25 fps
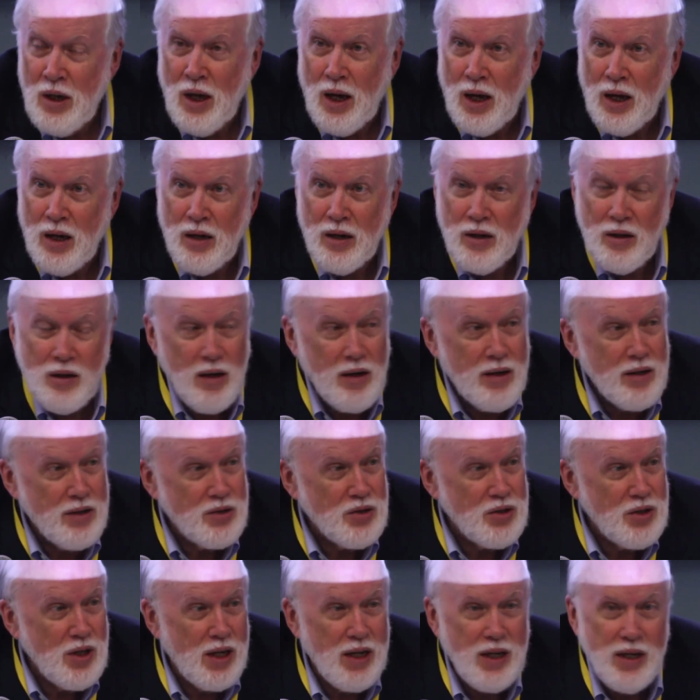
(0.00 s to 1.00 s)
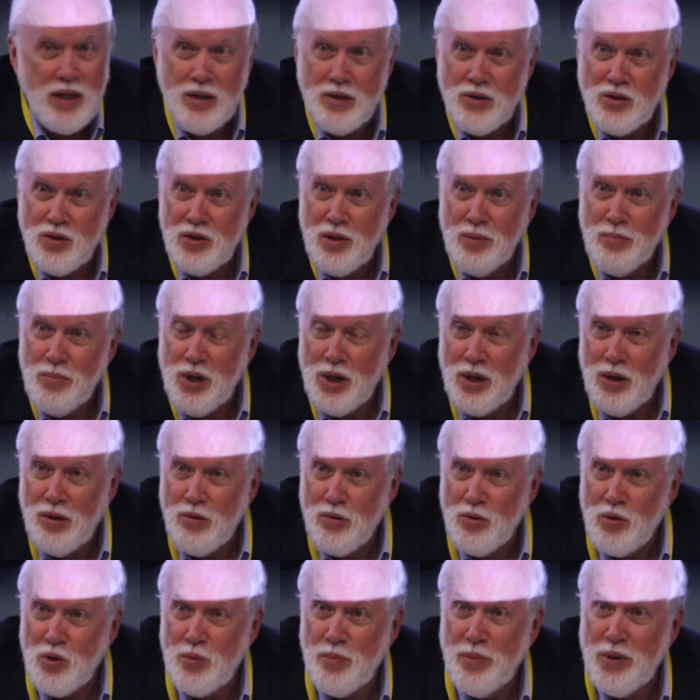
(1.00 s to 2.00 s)
And I got to say, as somebody
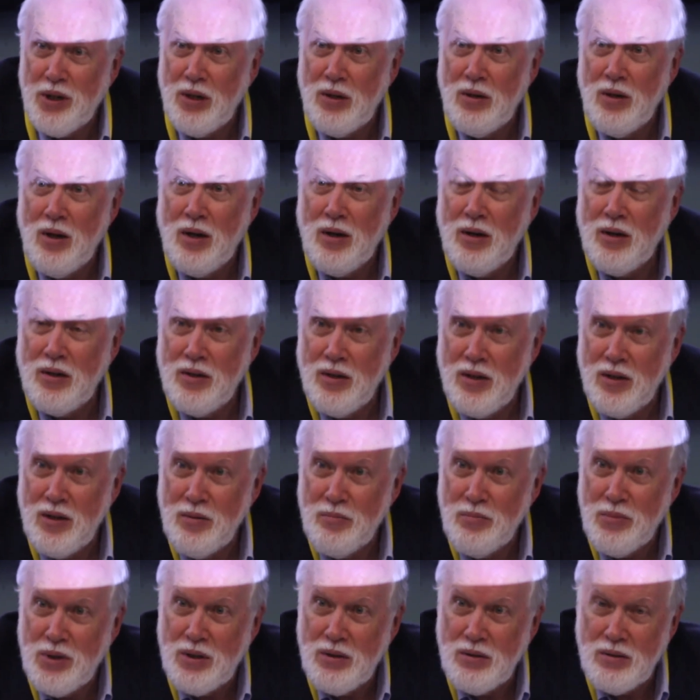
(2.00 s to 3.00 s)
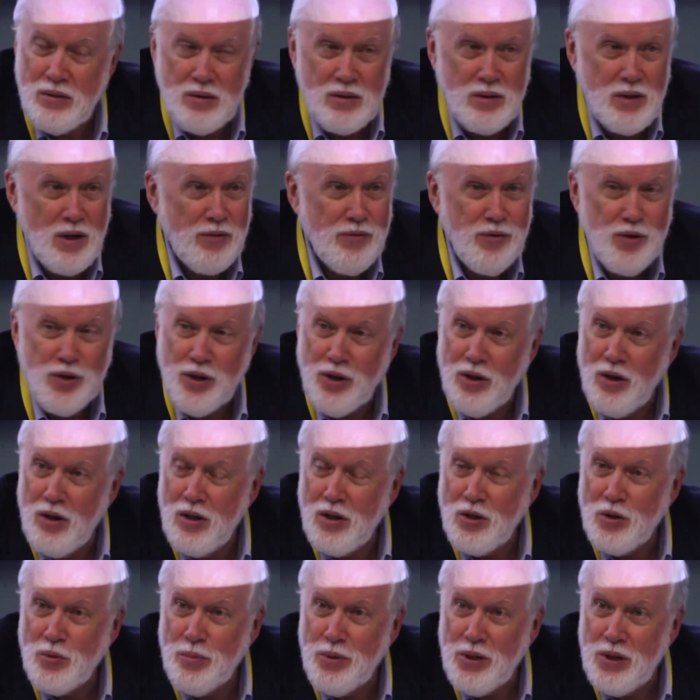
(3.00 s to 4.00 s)
who's spent a lot of time in governing
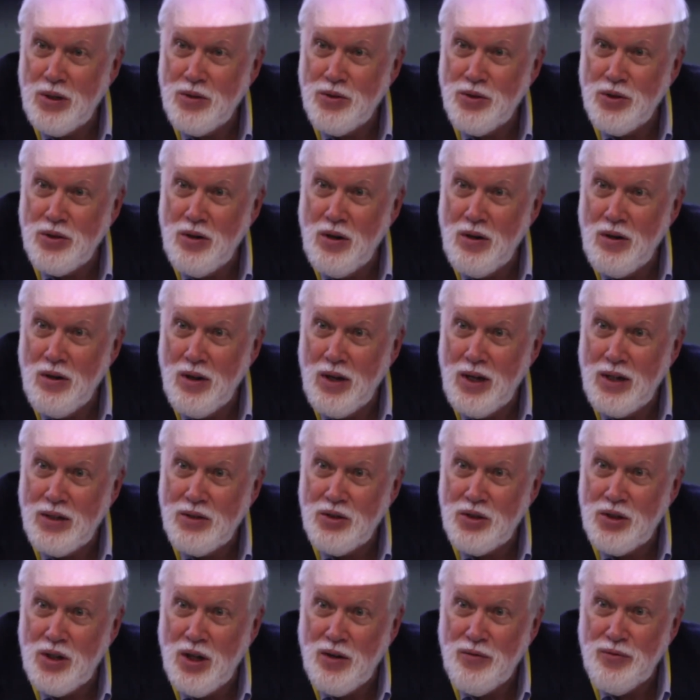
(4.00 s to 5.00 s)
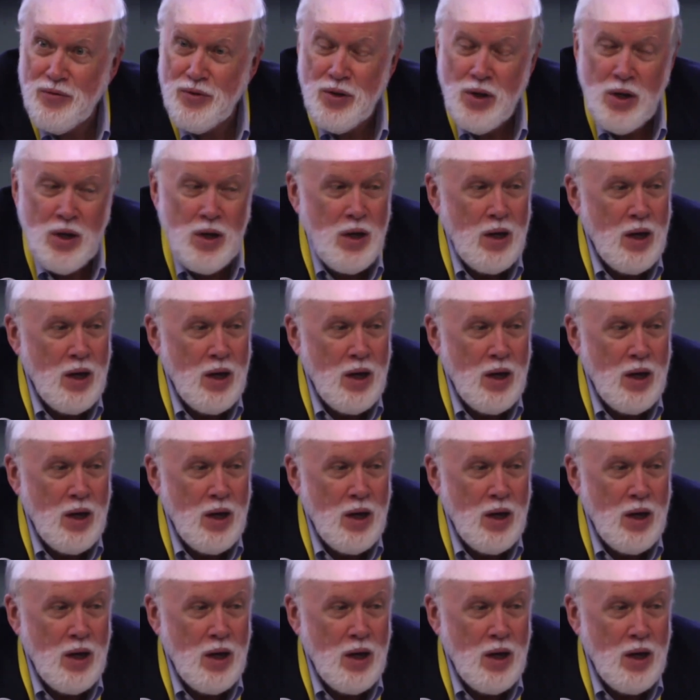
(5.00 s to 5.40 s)
hospitals and all that stuff,